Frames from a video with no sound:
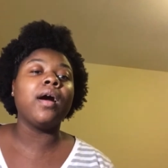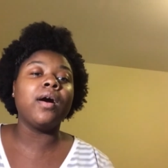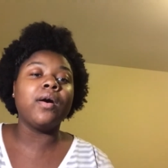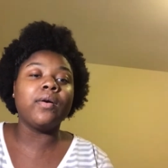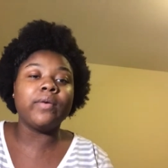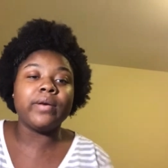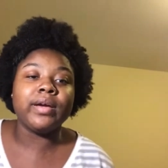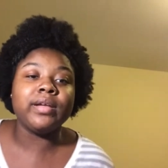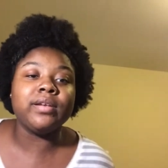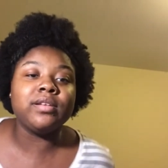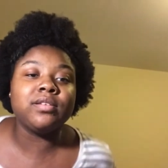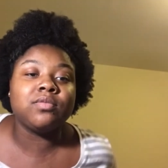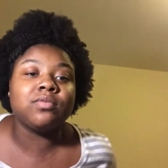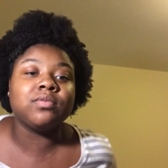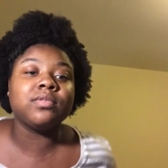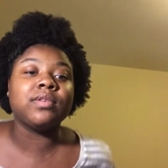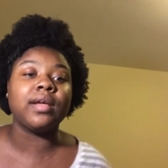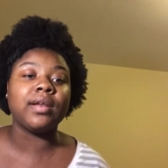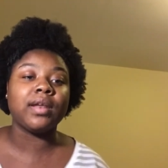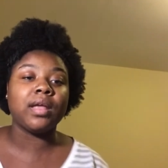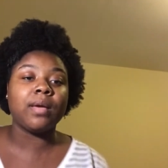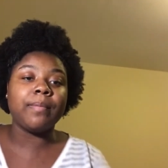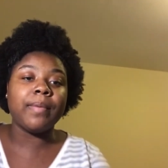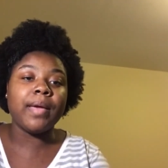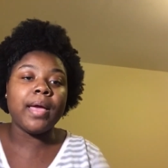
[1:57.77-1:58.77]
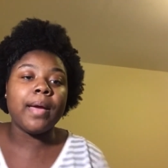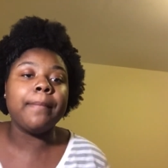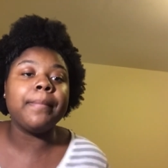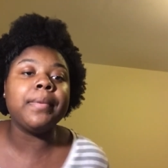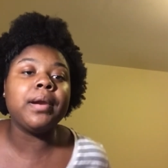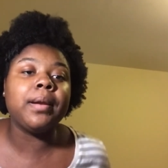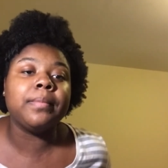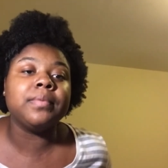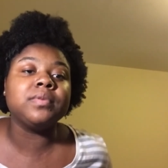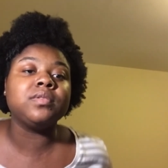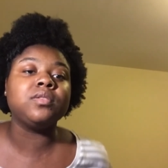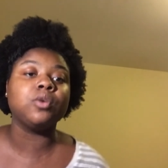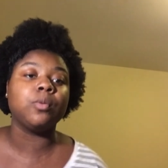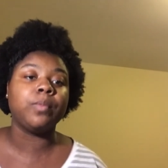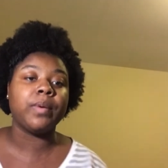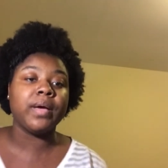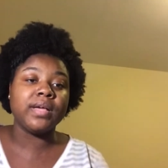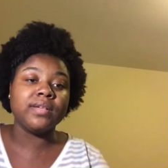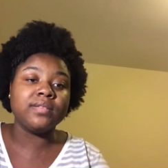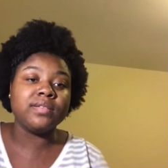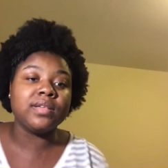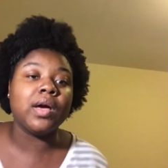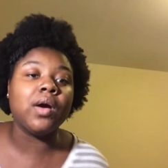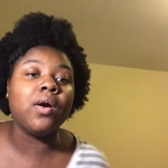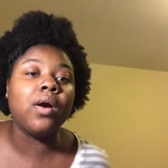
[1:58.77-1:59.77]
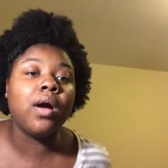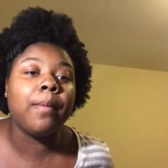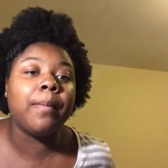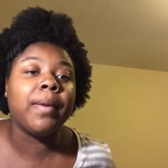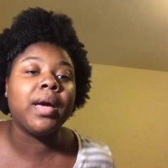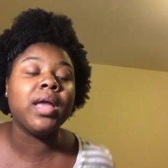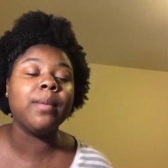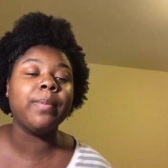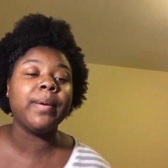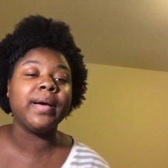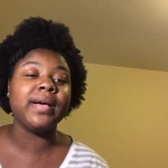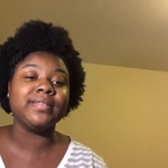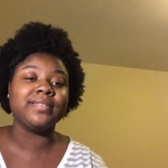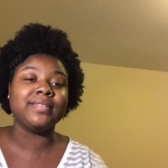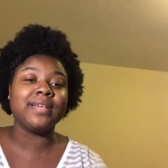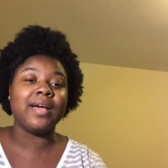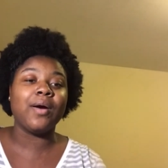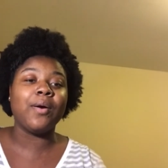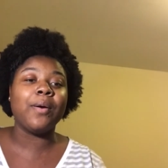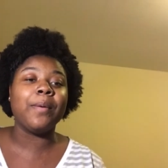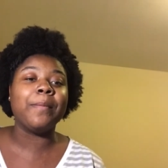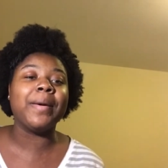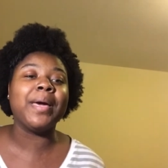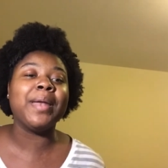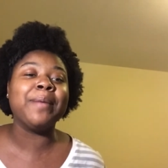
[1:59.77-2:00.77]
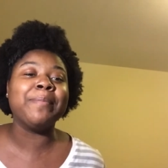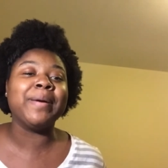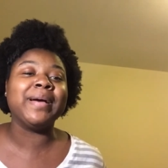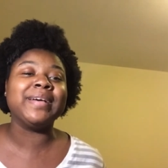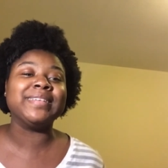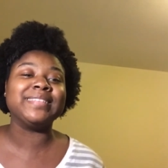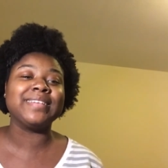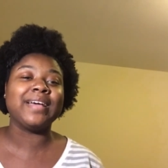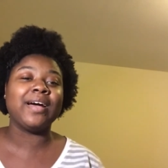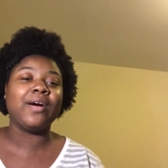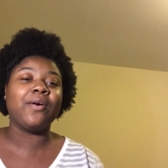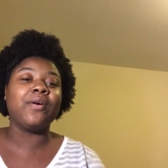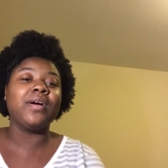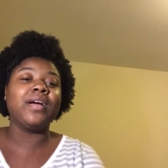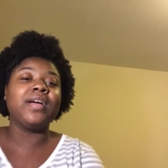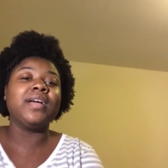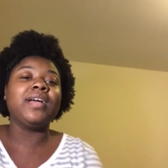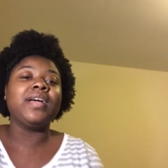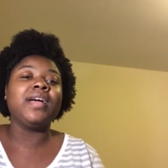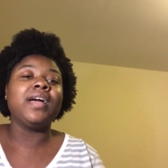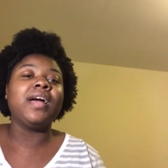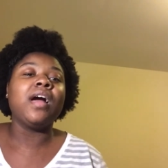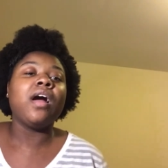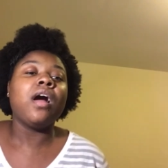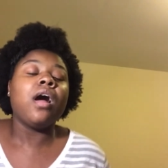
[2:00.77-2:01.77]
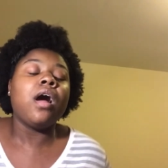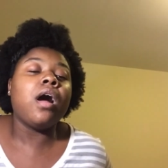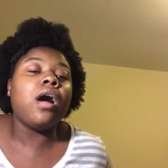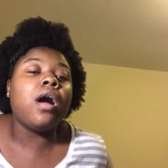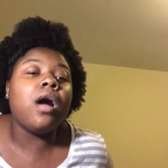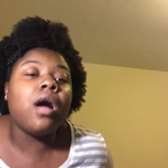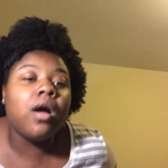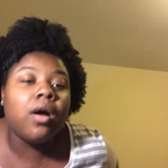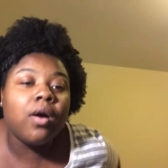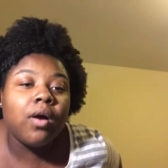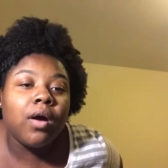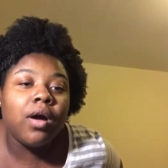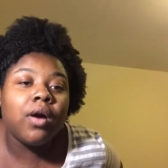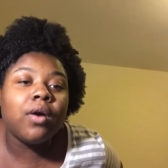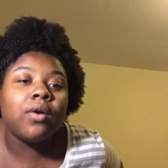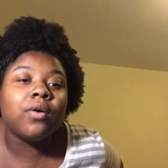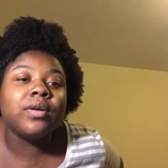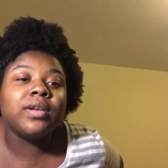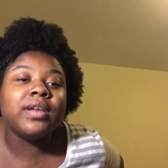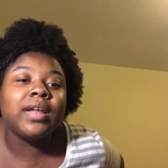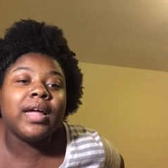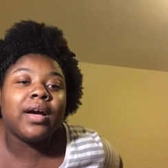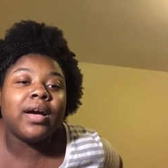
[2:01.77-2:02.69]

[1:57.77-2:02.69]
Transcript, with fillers: Okay, this one's not that bad, but I'm going to still pass out. I'm about to pass out. I'm about to pass out. Oh,